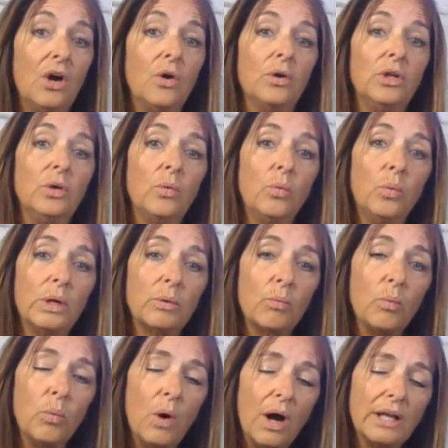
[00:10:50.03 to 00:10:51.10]
you
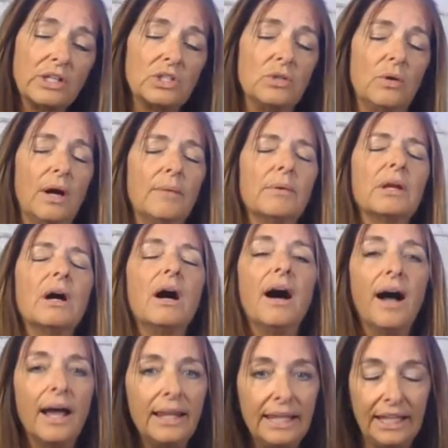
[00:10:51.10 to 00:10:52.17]
would want to, I would
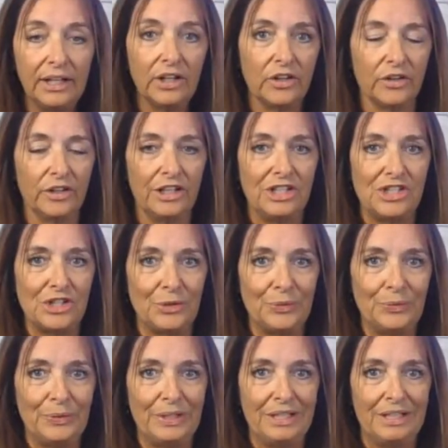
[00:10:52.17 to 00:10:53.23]
highly encourage you
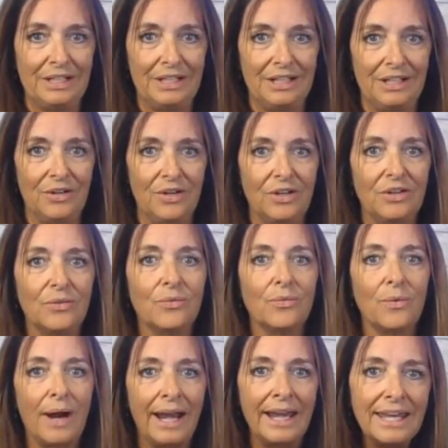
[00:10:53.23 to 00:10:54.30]

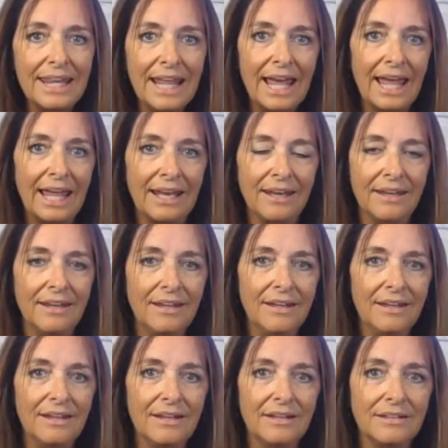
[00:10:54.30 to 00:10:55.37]
right then
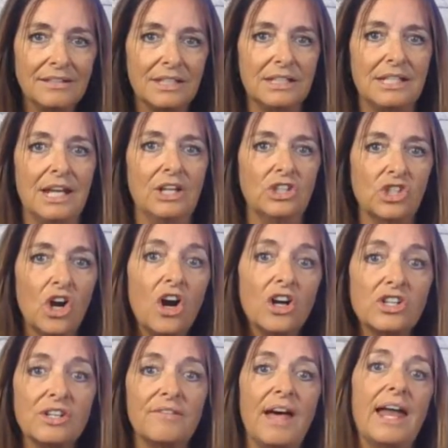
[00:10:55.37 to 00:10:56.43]
to take
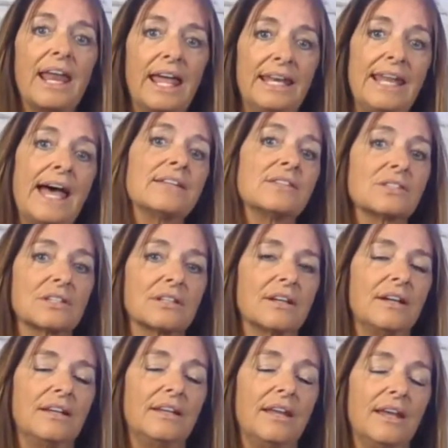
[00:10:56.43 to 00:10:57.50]
charge of that
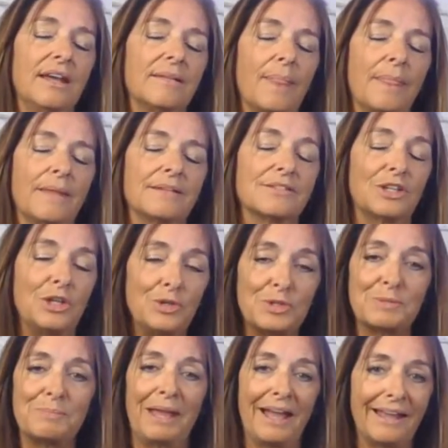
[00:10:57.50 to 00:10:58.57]

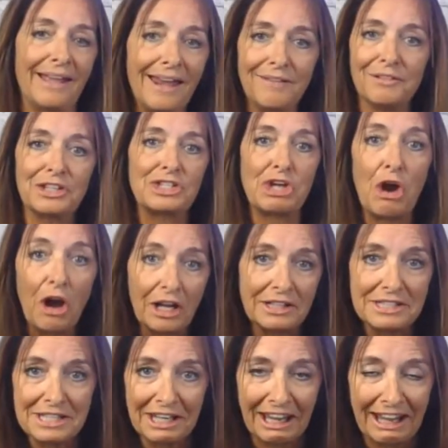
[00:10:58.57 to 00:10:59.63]
excuse me, I can't even talk
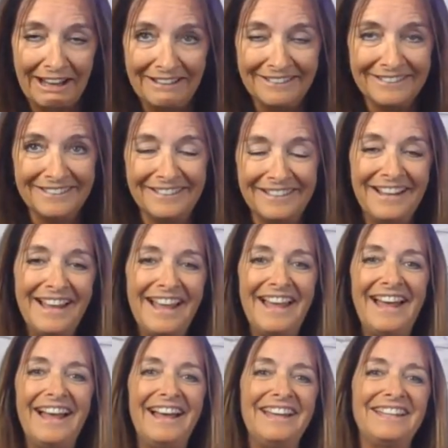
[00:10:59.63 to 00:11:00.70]
today,
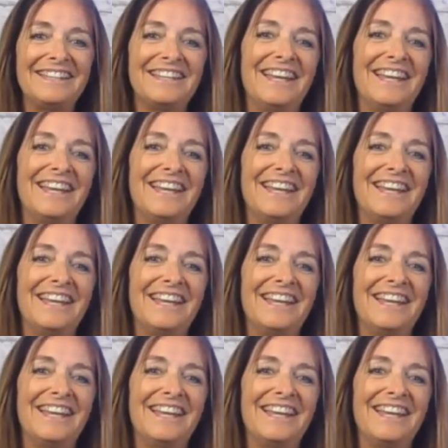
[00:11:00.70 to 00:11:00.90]
in